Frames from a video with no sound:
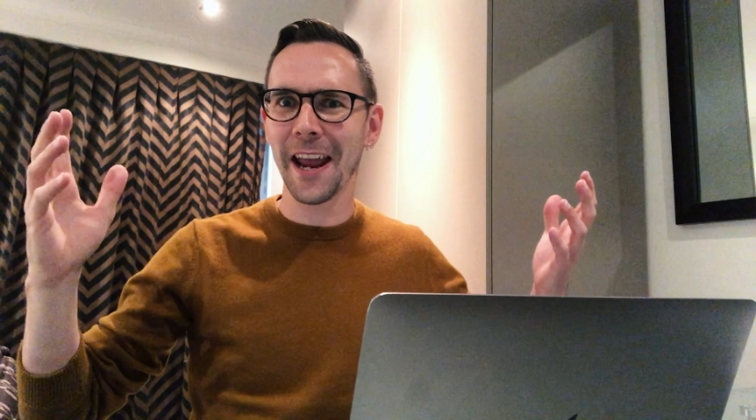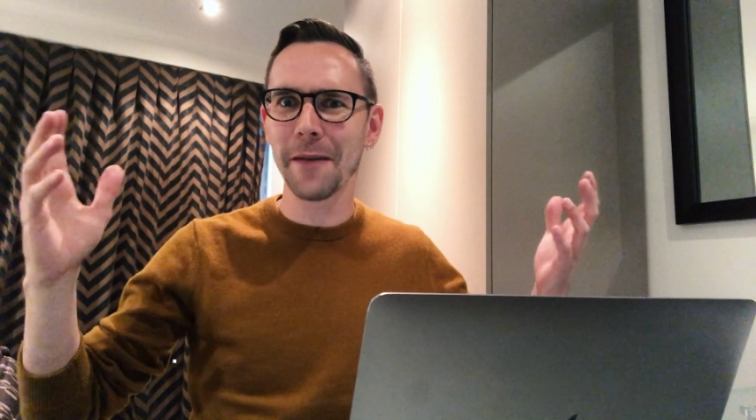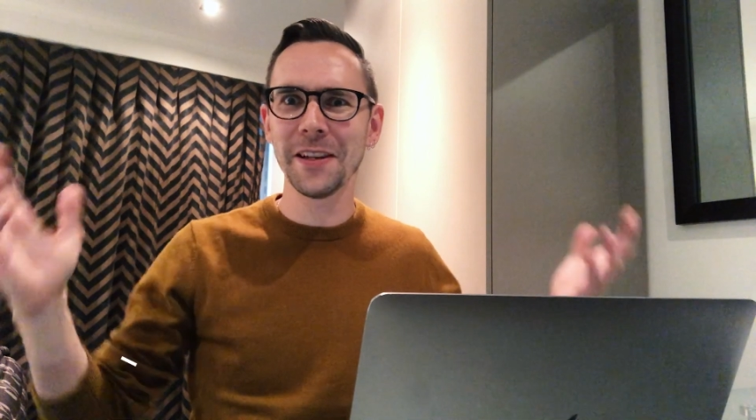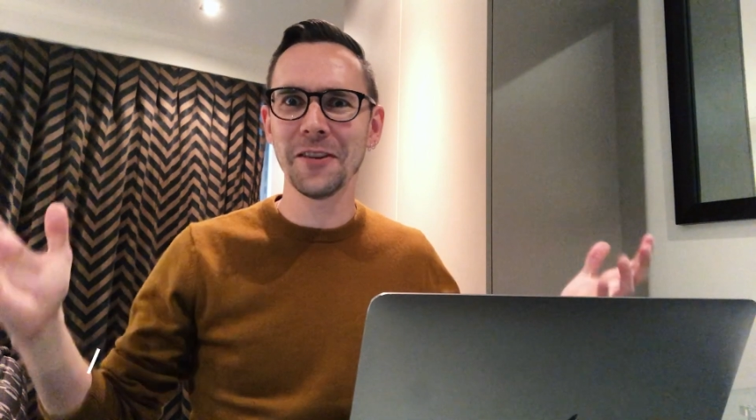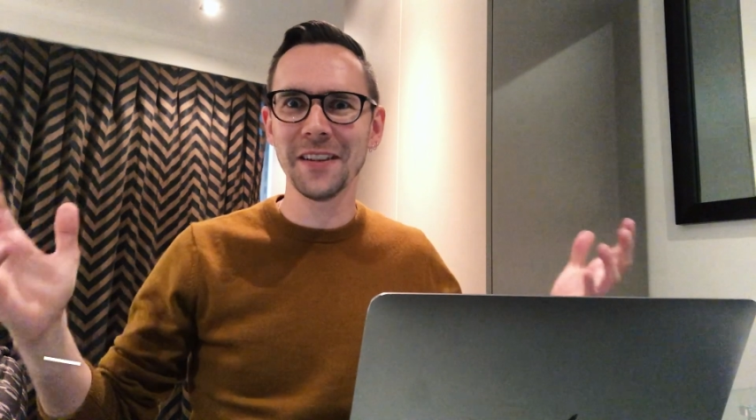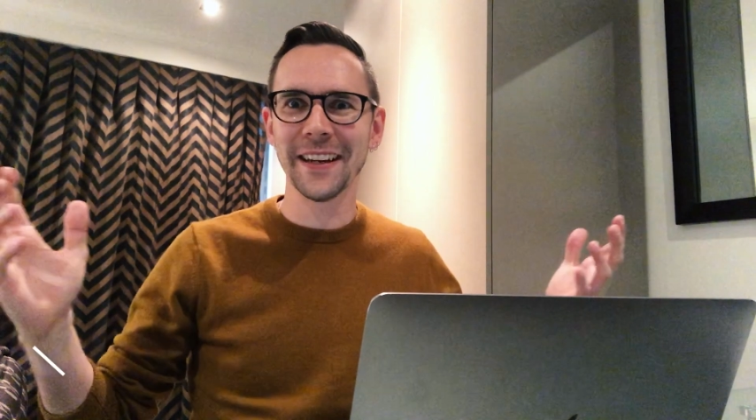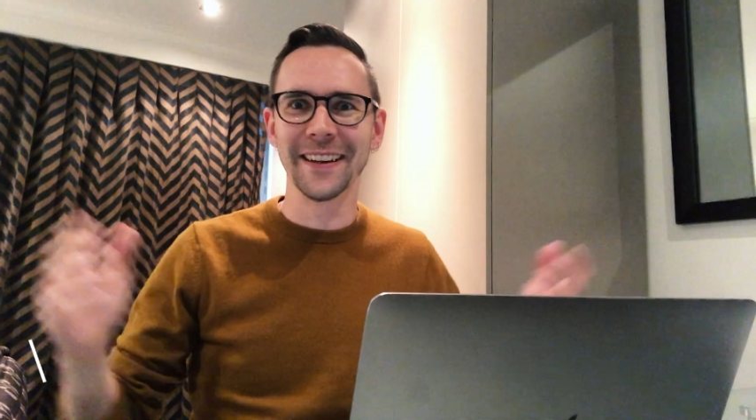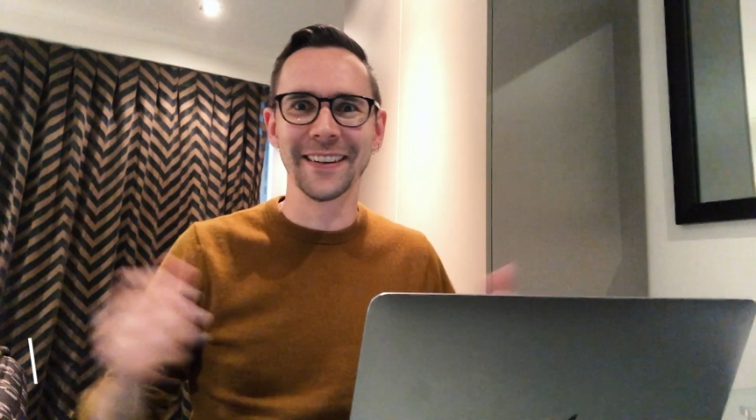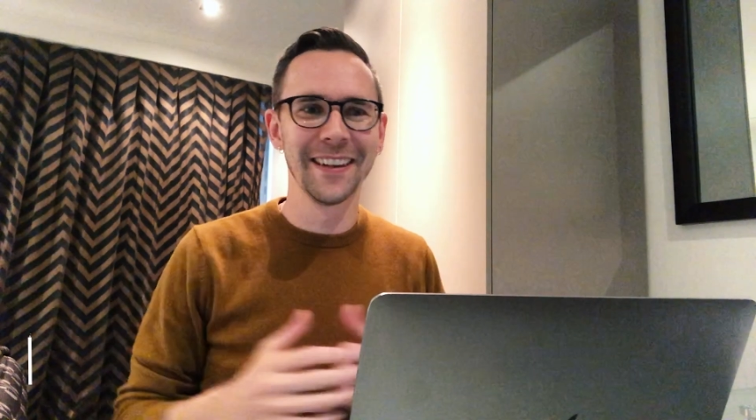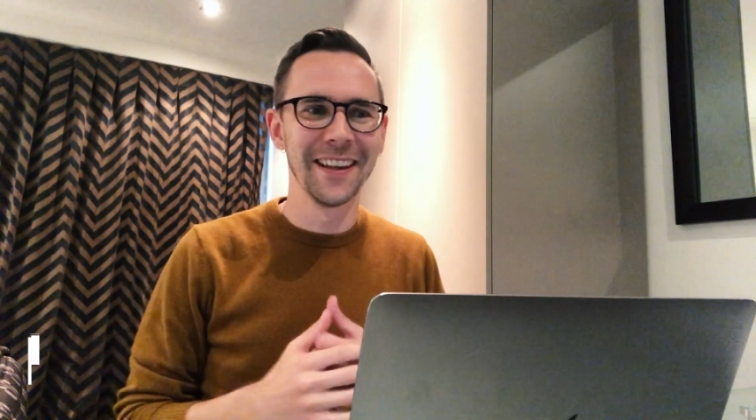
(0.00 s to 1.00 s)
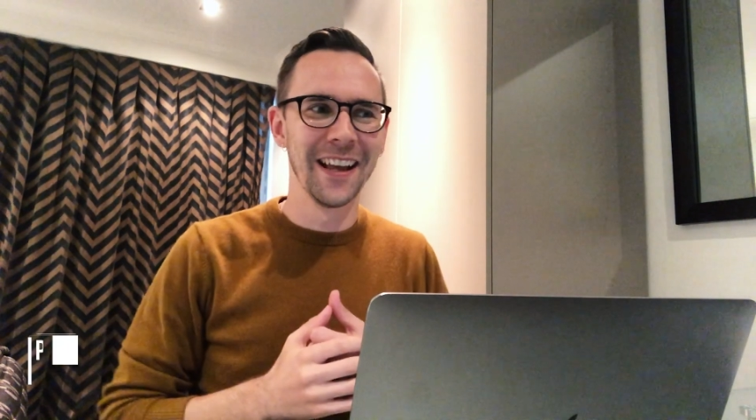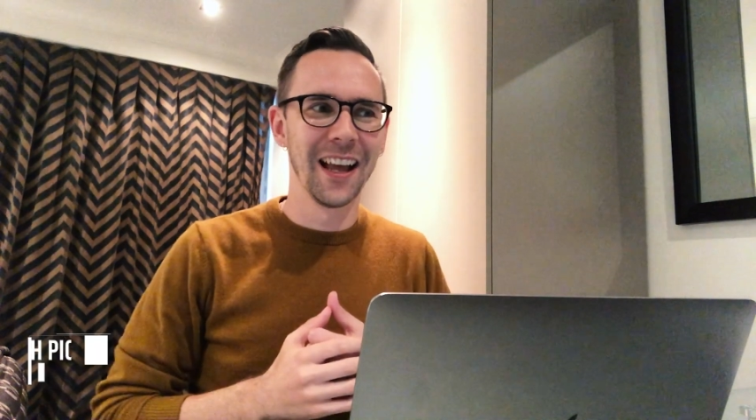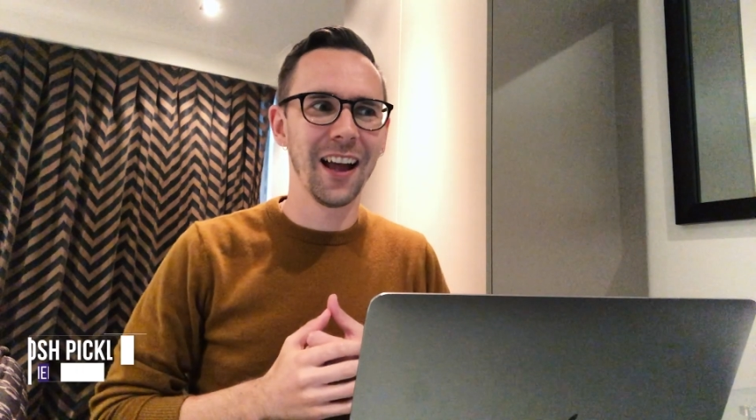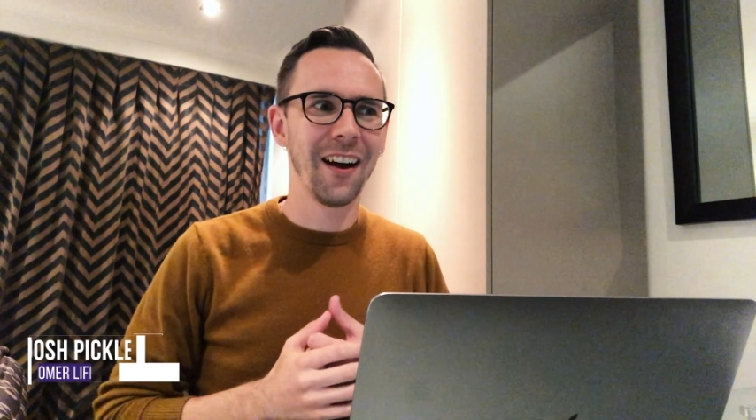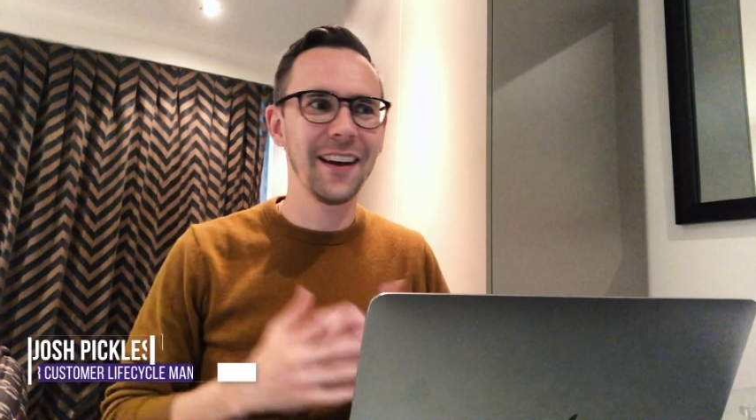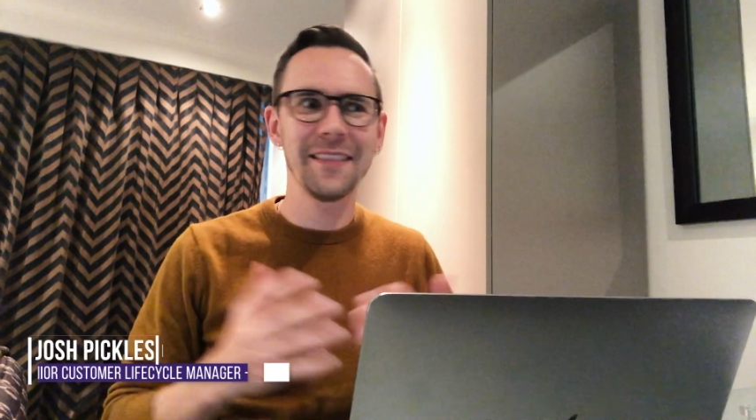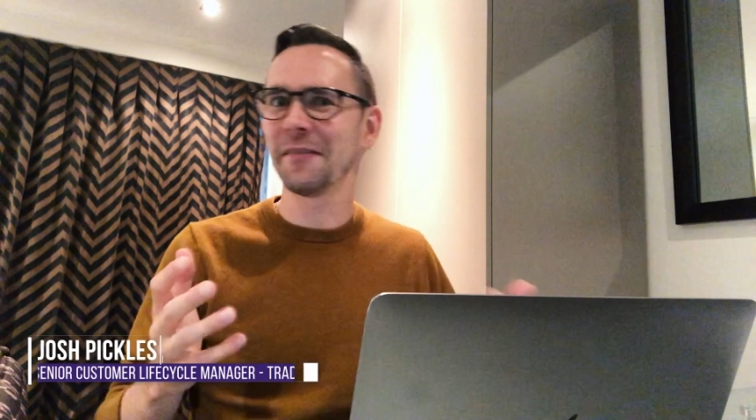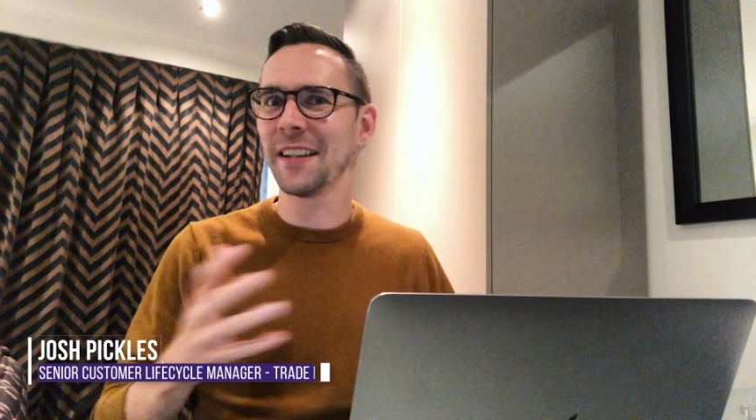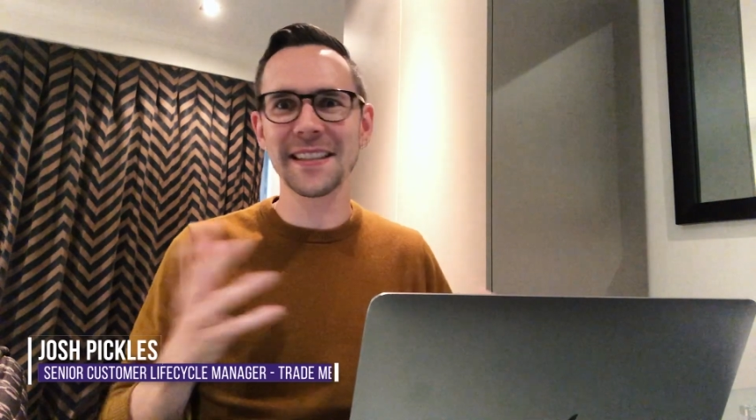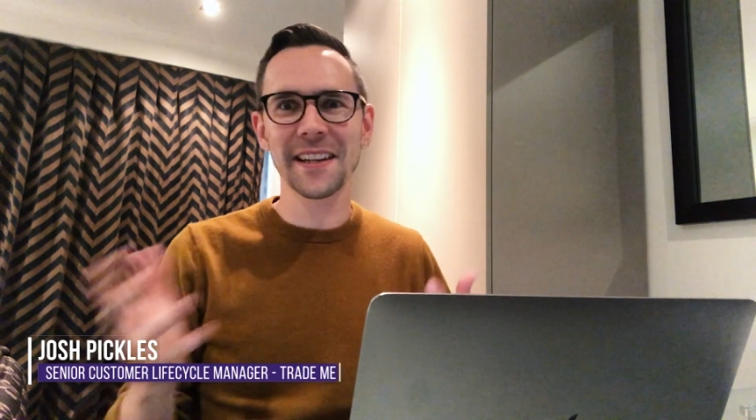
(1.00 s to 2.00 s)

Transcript: Happy New Year. I guess